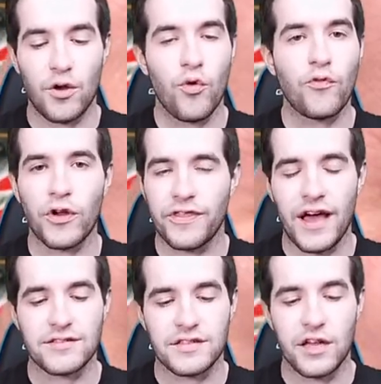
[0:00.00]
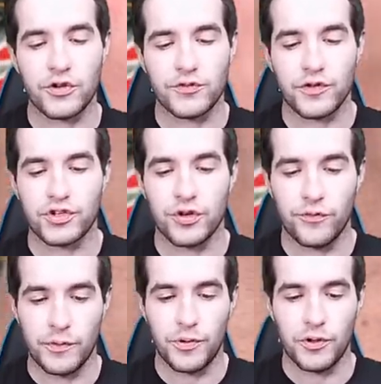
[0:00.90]
Over one thousand dollars for sure
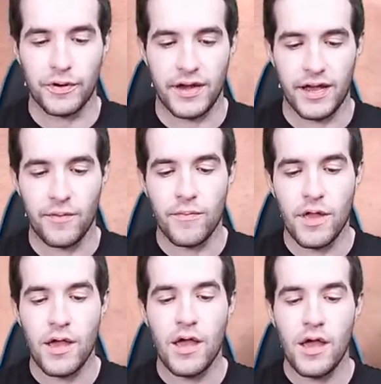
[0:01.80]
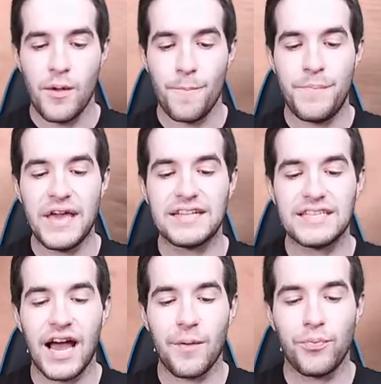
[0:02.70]
if we pull it right now. Big
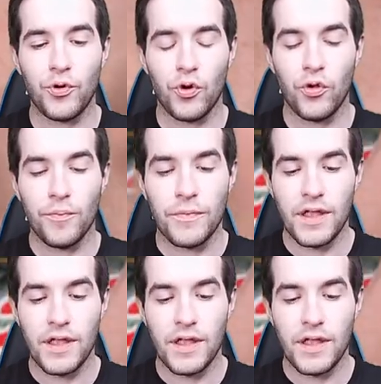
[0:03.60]
time pull.